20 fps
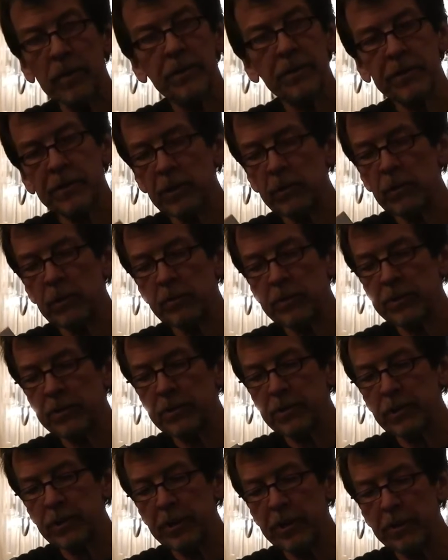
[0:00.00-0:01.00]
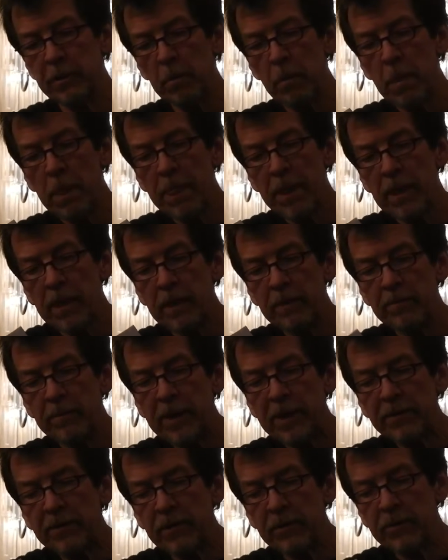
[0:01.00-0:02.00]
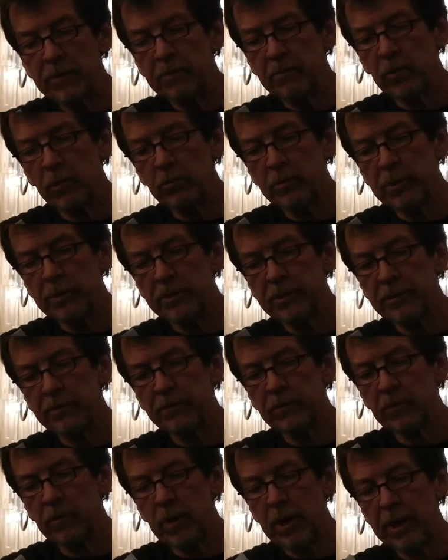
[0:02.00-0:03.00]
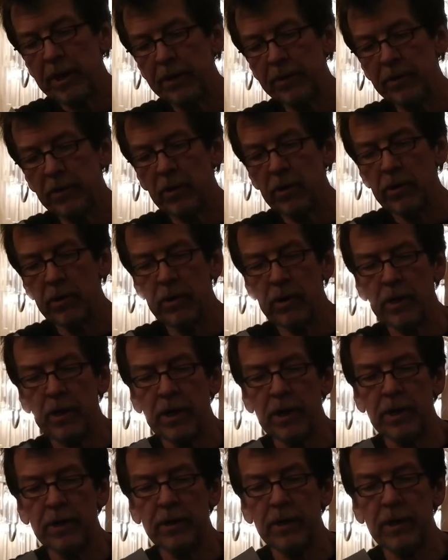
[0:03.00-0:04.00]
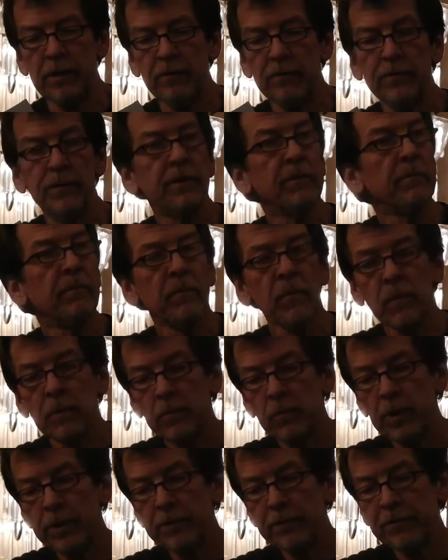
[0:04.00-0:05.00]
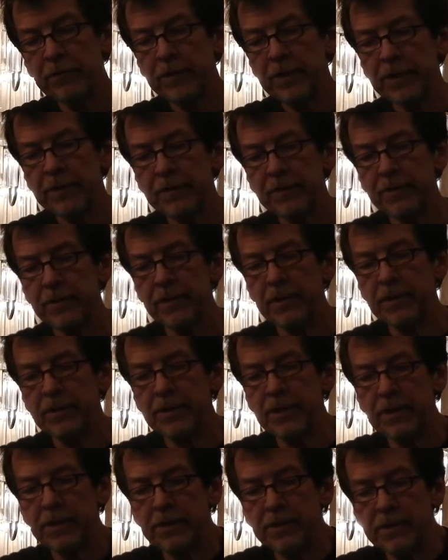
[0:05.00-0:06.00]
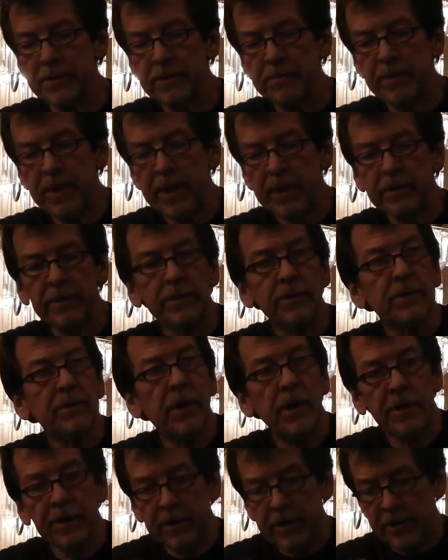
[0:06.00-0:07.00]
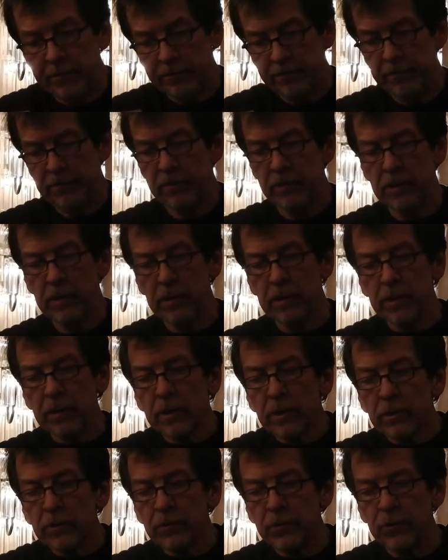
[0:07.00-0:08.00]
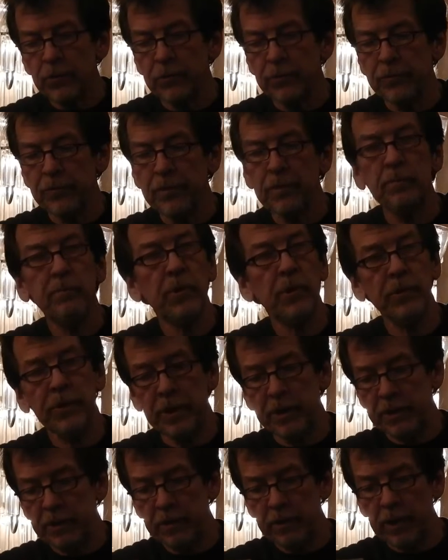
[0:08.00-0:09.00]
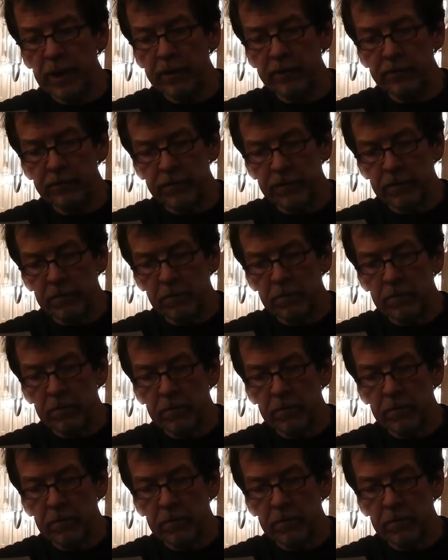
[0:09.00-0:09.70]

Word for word: Still, it was good. It made those moments of quiet awe I loved. What if this, as I suspect, is not enough? Truth, beauty, love.